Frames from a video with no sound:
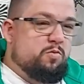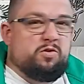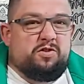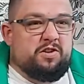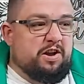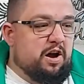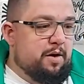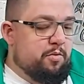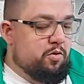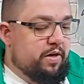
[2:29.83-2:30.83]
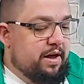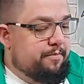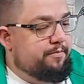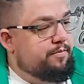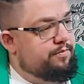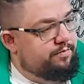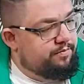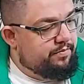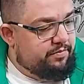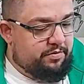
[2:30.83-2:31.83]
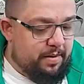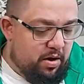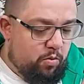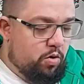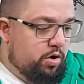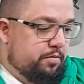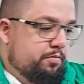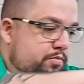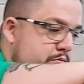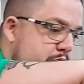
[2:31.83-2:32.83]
We're just going to eyeball that. It's about 1.